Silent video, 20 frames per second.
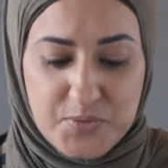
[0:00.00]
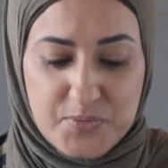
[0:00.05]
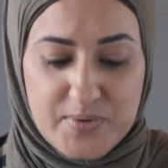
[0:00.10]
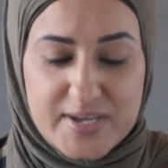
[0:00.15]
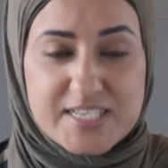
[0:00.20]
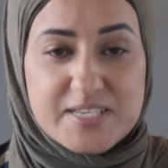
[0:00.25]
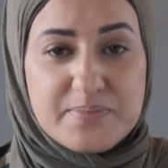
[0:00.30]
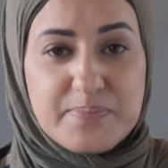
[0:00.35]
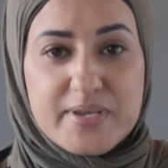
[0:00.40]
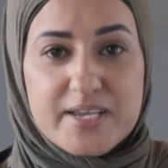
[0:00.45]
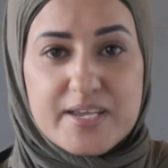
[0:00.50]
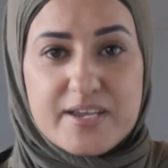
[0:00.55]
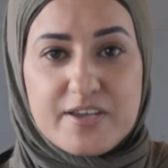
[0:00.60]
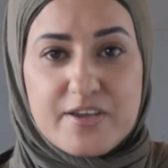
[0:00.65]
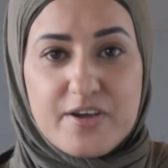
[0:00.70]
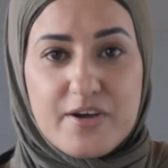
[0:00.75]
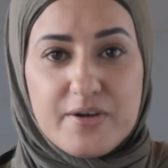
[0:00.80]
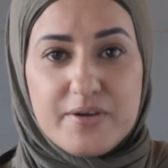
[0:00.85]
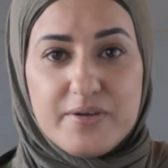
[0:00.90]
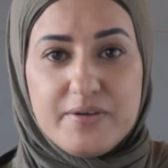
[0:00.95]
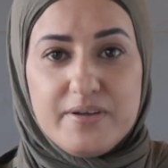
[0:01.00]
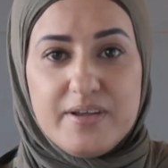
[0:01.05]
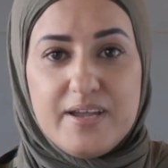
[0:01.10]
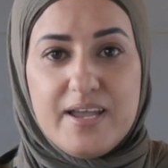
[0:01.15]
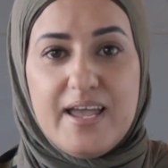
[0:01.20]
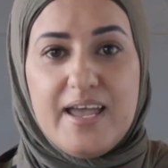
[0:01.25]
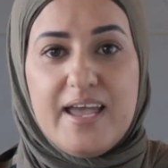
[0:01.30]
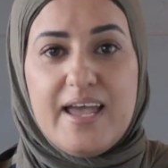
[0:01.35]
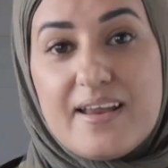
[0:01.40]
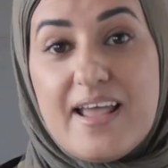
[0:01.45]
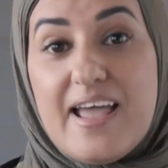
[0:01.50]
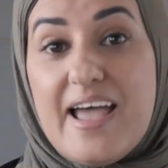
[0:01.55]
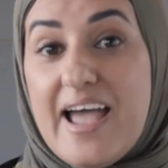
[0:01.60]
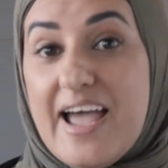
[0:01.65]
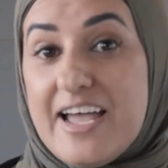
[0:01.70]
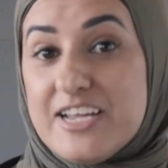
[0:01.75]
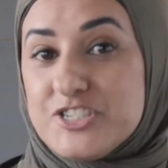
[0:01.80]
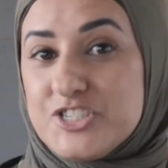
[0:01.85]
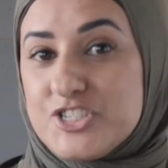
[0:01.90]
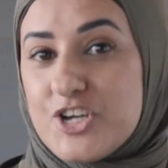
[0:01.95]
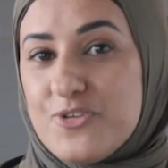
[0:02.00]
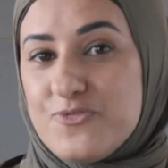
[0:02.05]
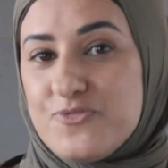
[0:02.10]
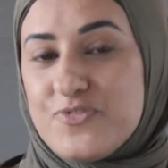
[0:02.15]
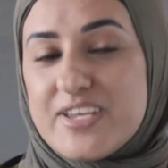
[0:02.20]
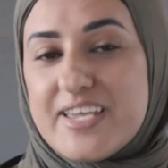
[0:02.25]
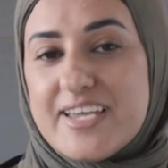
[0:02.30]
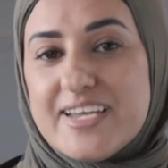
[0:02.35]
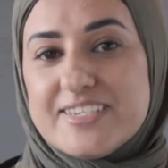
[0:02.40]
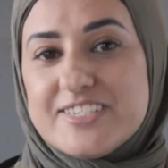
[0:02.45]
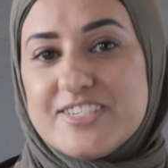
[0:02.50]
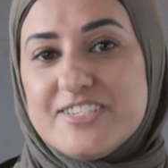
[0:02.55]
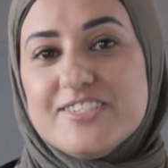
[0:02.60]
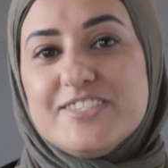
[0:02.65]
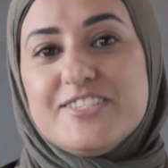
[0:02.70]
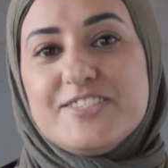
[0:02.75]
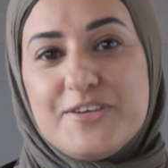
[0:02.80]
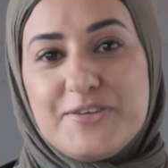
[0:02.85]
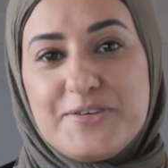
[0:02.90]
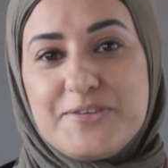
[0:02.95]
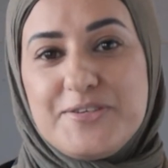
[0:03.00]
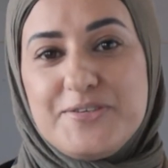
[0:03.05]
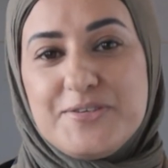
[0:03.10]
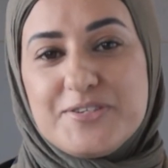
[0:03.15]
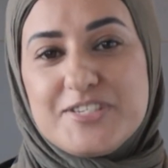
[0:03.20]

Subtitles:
recipe a go, and don't forget to soak your